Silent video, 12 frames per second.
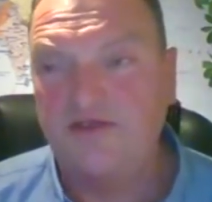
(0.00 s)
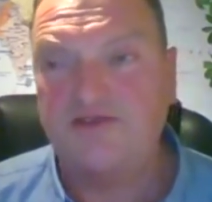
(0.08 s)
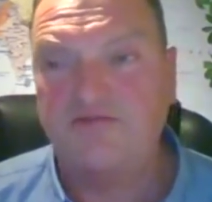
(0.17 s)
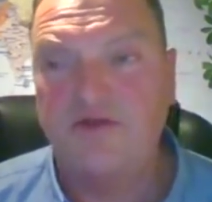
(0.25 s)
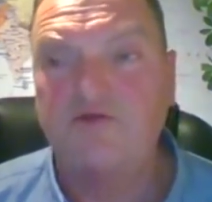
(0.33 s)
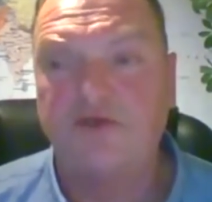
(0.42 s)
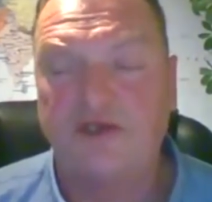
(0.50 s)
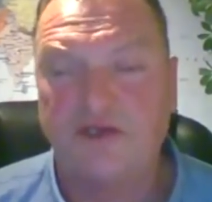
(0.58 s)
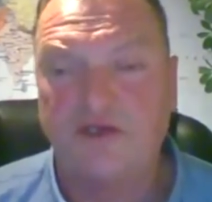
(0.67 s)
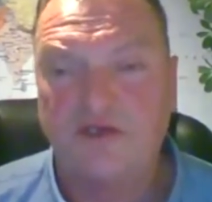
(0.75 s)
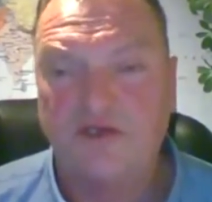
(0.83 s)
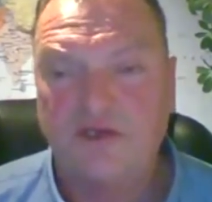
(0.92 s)
smoking,
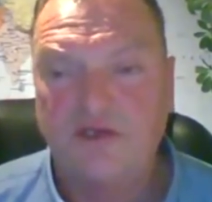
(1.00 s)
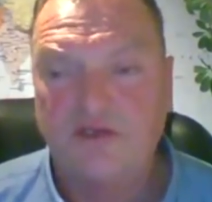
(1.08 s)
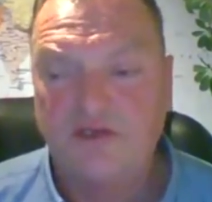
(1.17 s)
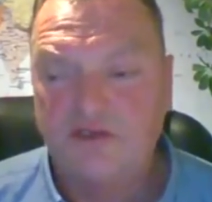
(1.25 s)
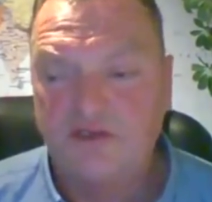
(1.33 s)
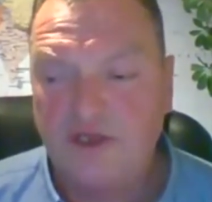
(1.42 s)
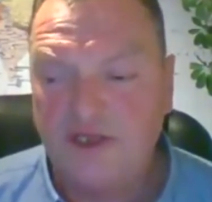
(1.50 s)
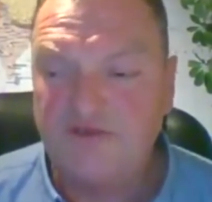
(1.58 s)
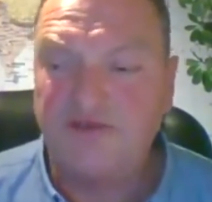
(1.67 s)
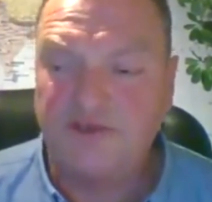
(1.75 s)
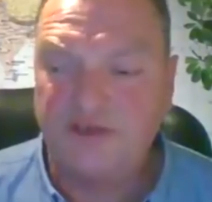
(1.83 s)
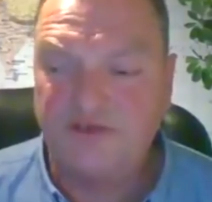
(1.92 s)
there
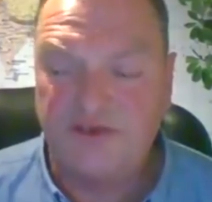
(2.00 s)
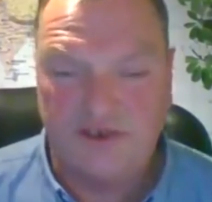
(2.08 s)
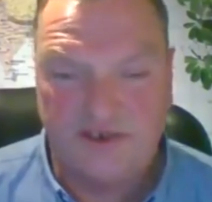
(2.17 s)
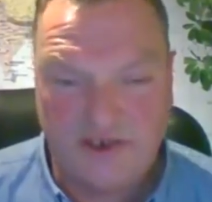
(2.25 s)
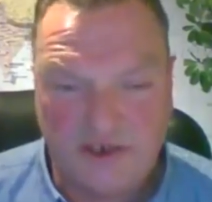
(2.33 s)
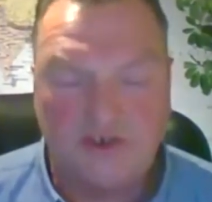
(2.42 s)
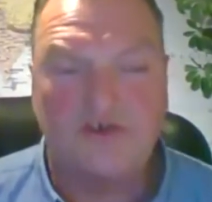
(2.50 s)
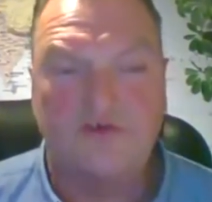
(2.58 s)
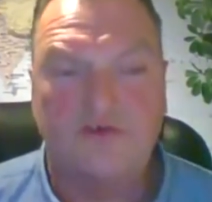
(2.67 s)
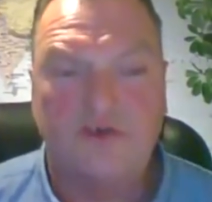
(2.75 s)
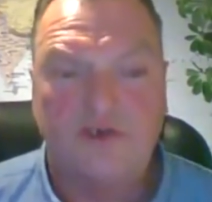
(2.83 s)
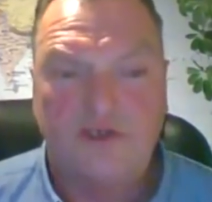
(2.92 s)
isn't this addiction.